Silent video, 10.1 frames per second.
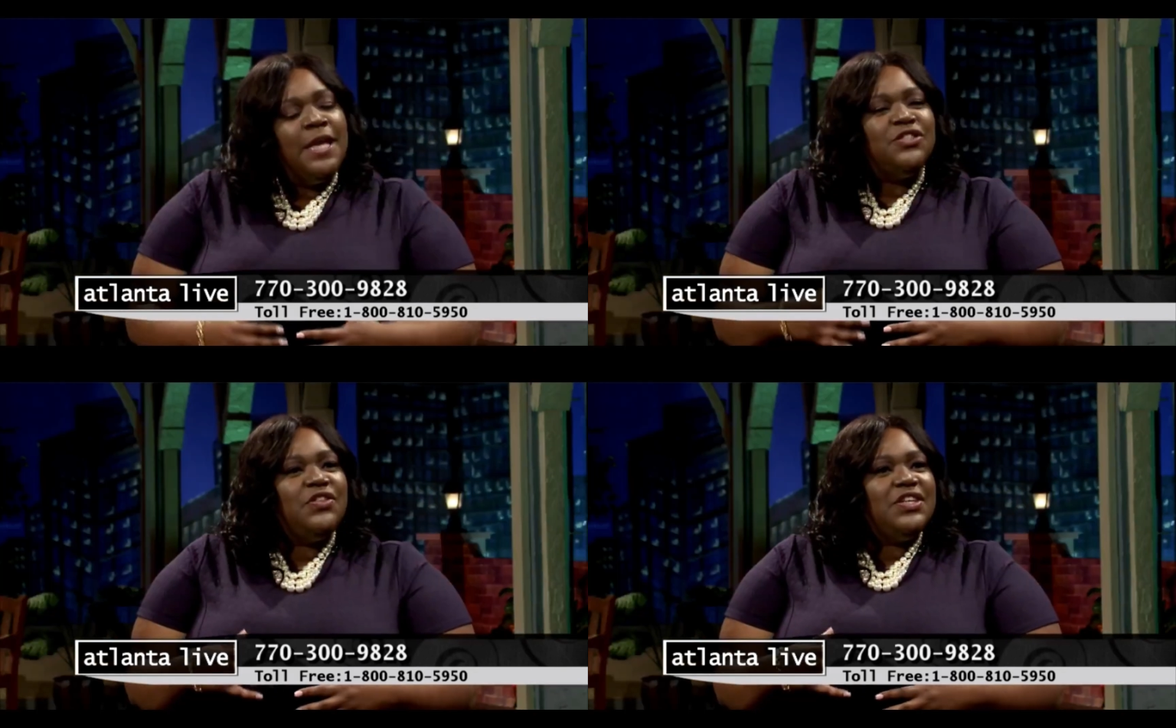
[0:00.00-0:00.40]

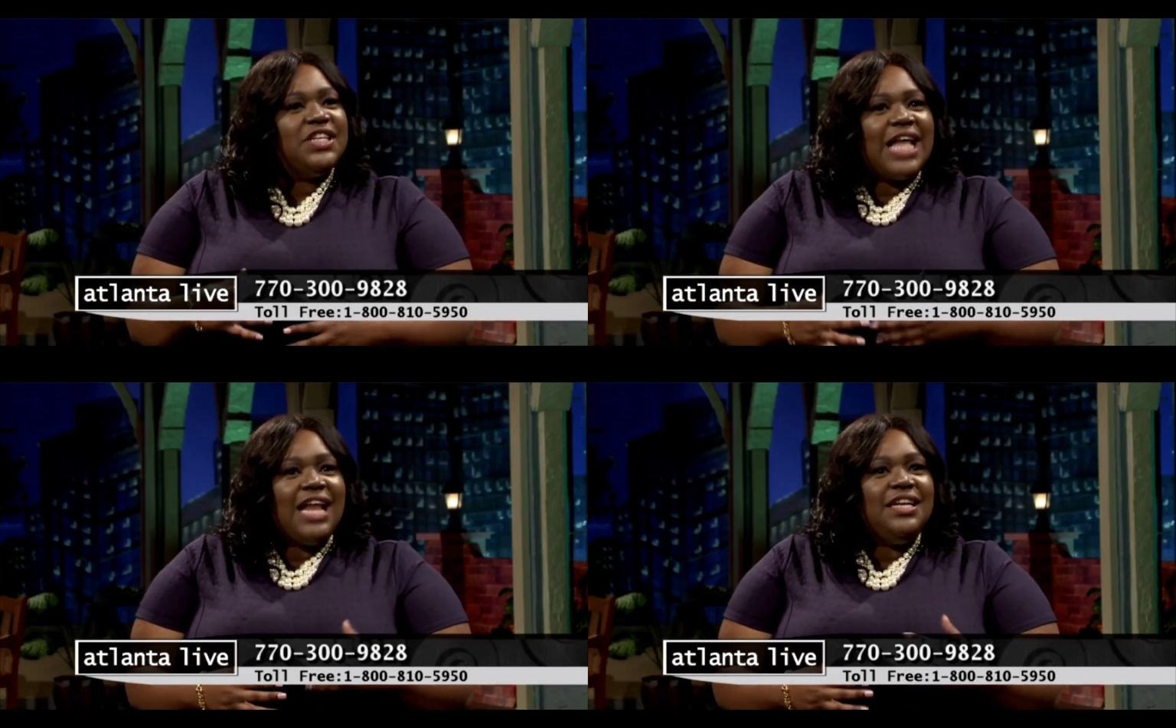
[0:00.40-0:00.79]
So there's a
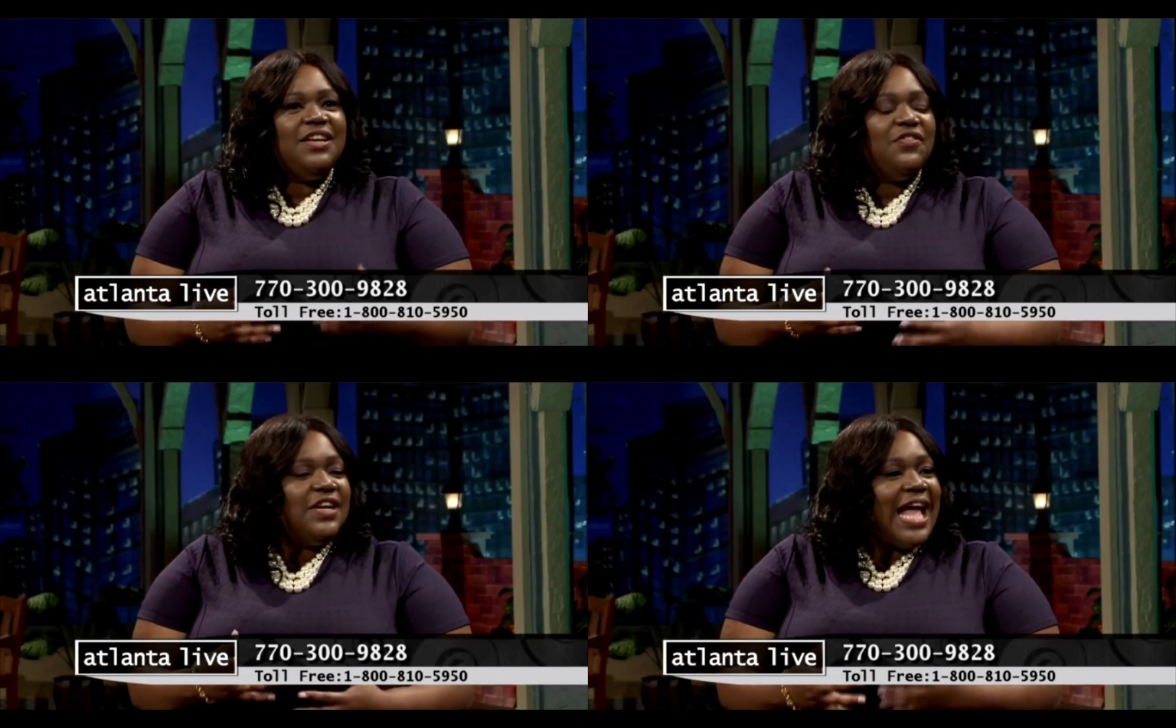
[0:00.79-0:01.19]
lot of
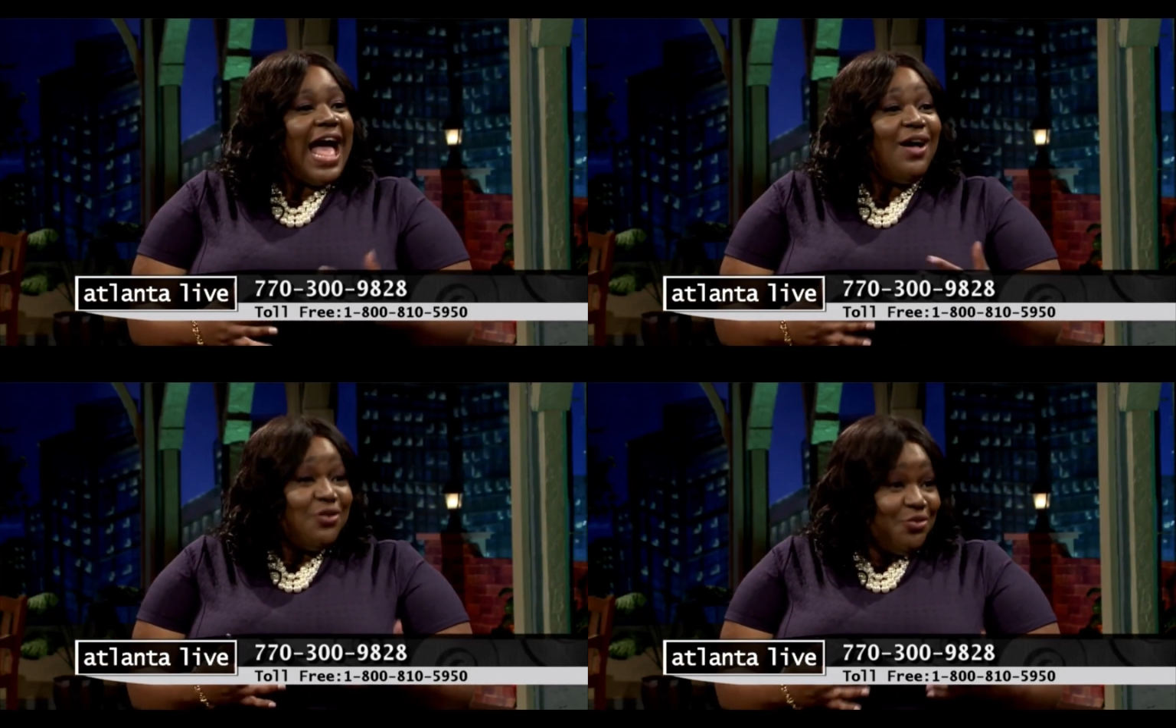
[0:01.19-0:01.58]
different
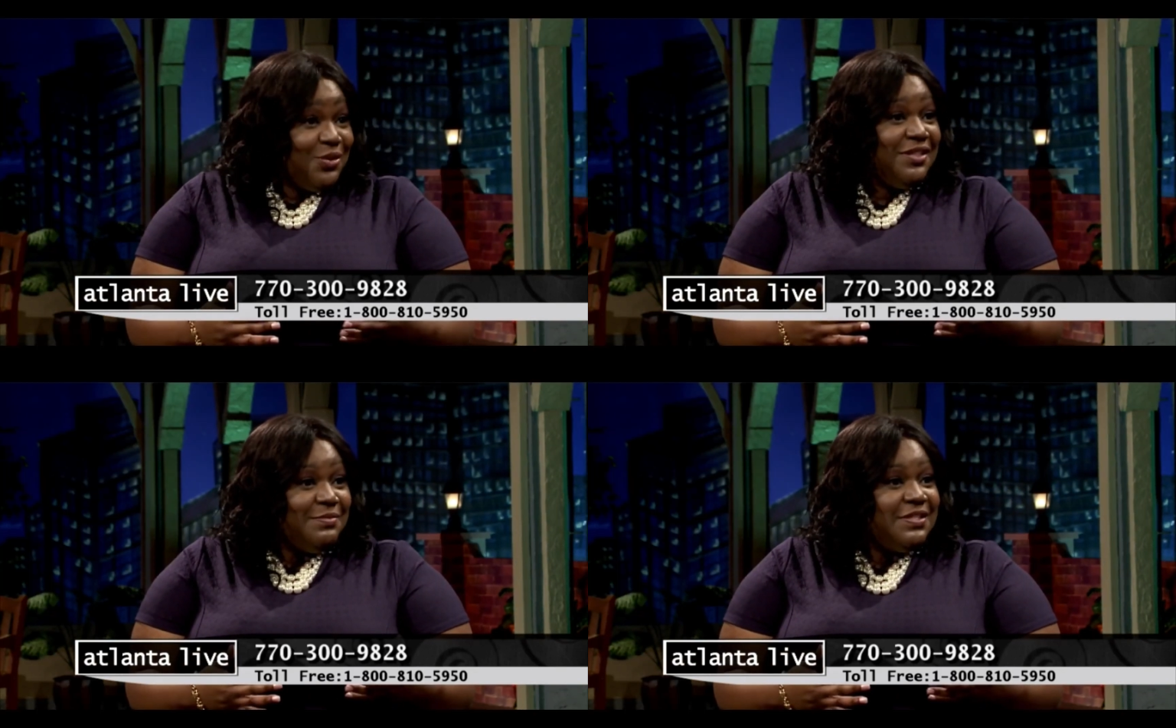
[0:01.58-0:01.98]

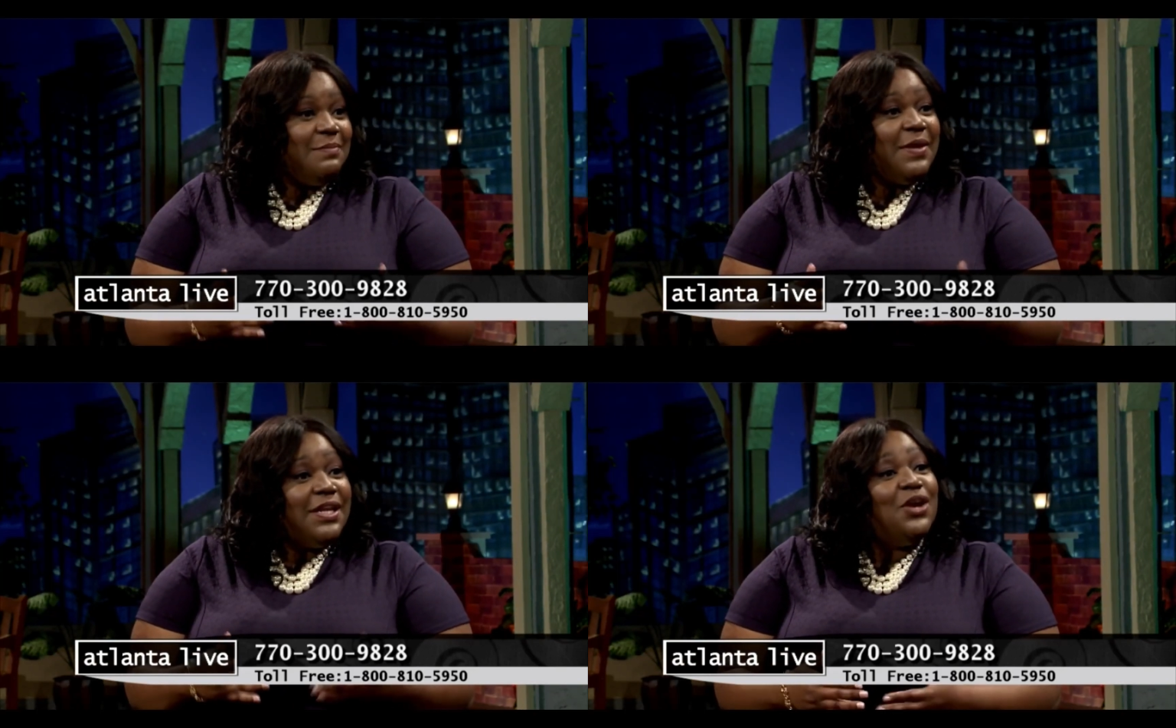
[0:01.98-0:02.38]
algorithms
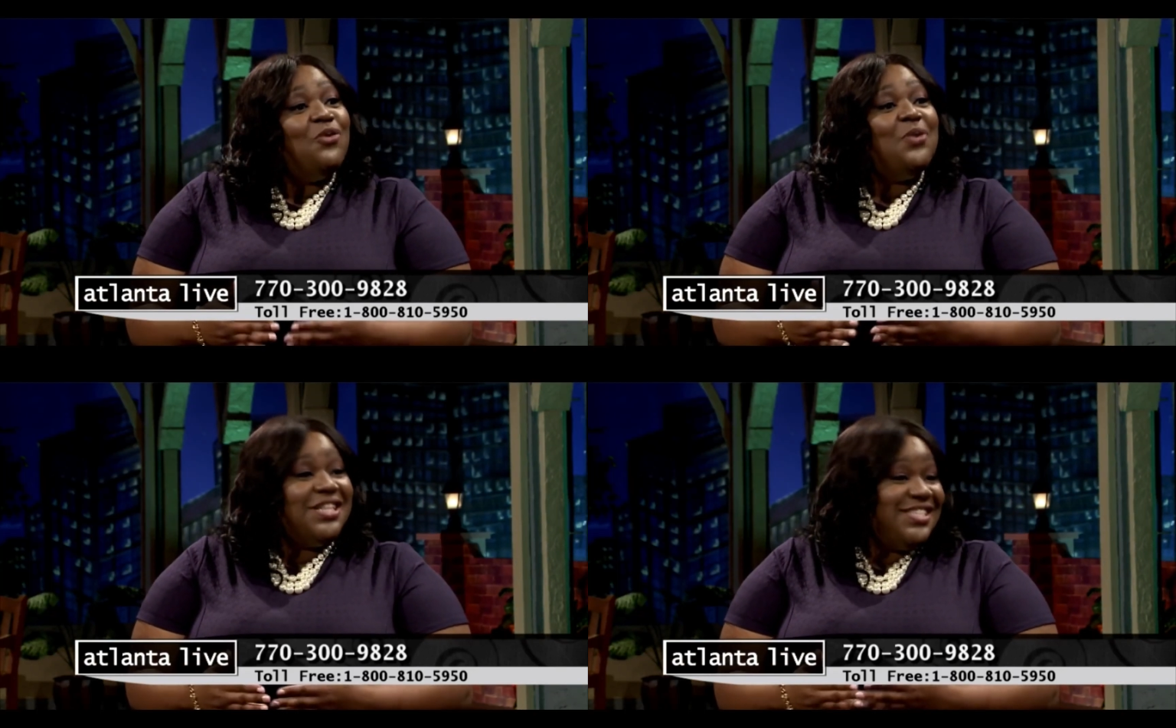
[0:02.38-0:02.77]
depending on
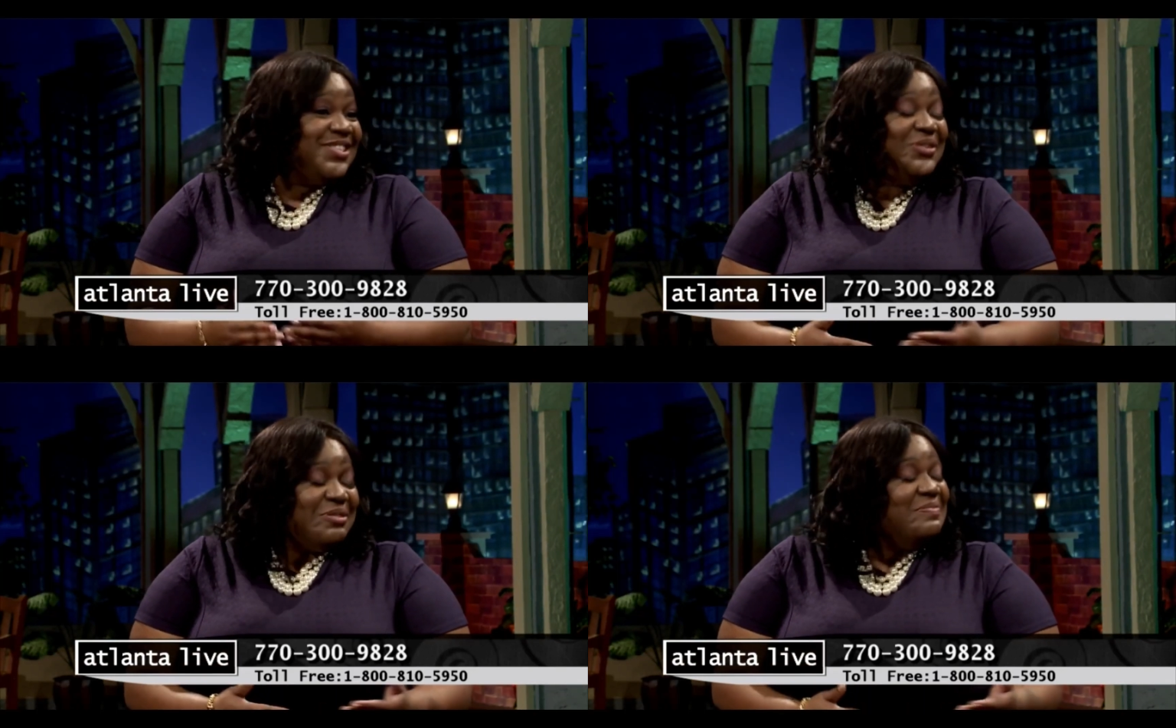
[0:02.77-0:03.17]
what
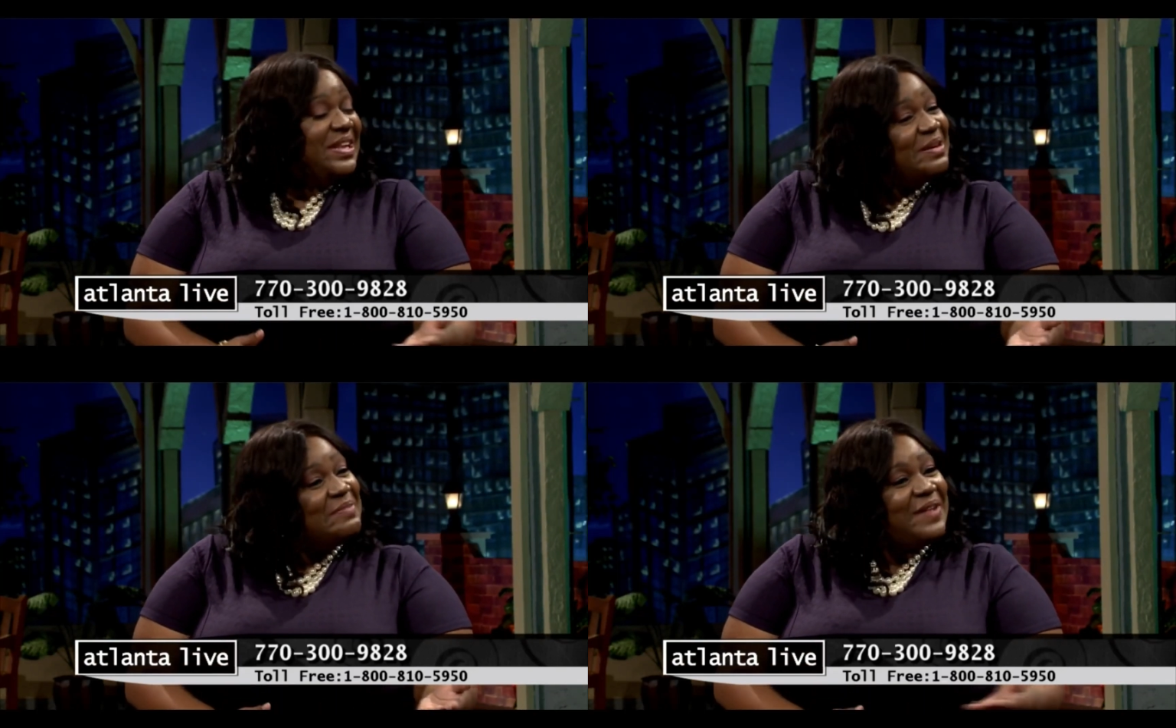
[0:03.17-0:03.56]
social
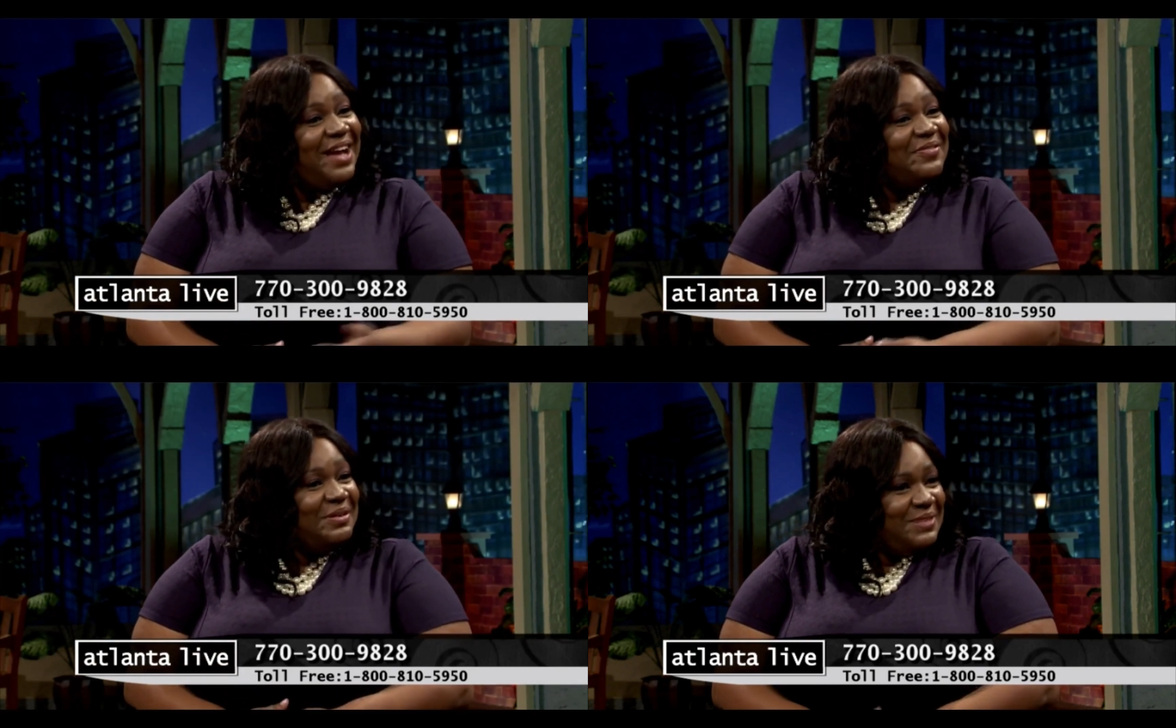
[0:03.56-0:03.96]
media
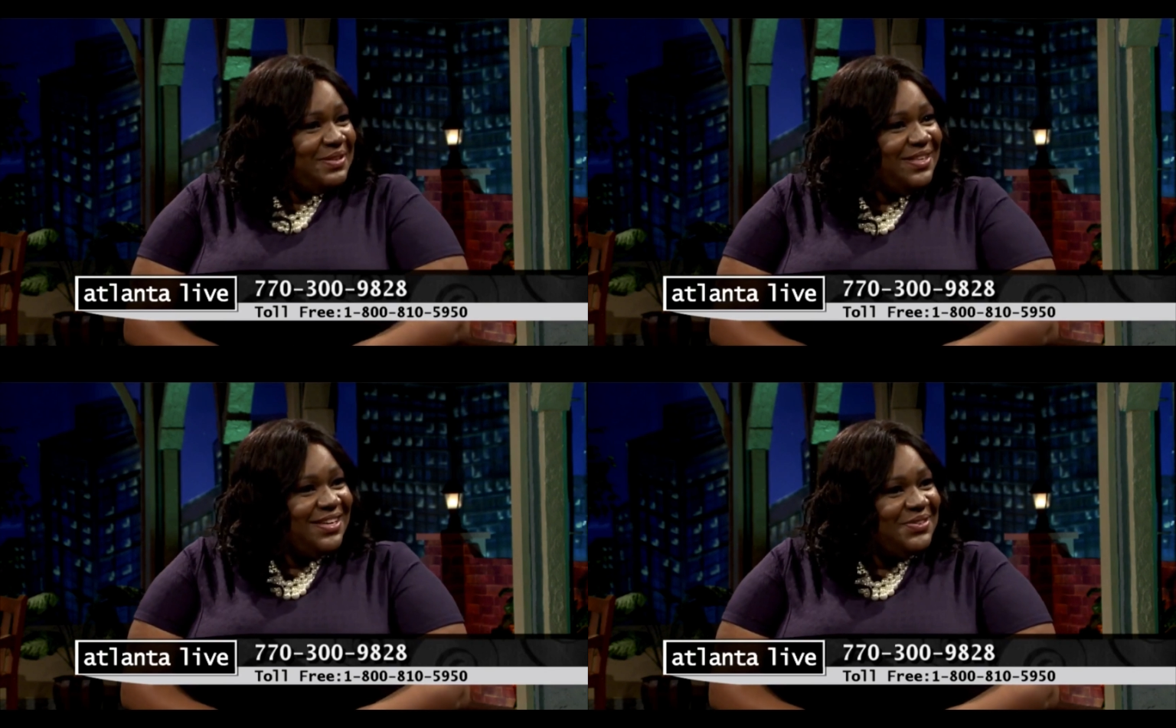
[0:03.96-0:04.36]
platform you
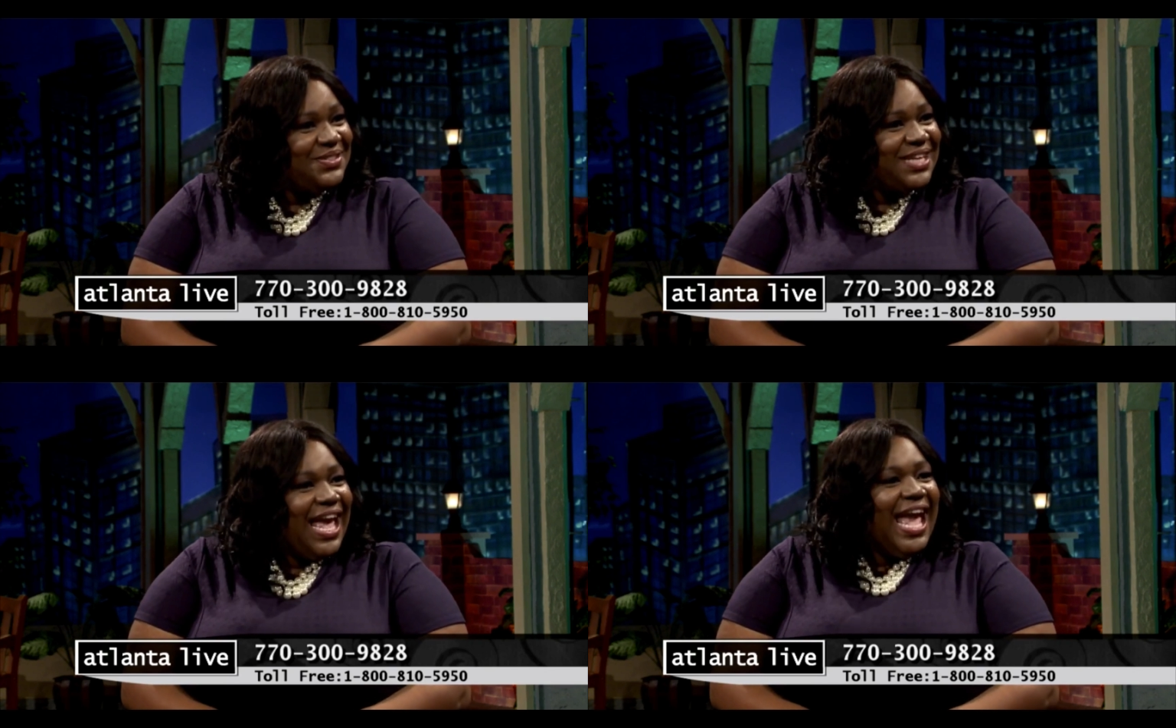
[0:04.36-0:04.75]
use.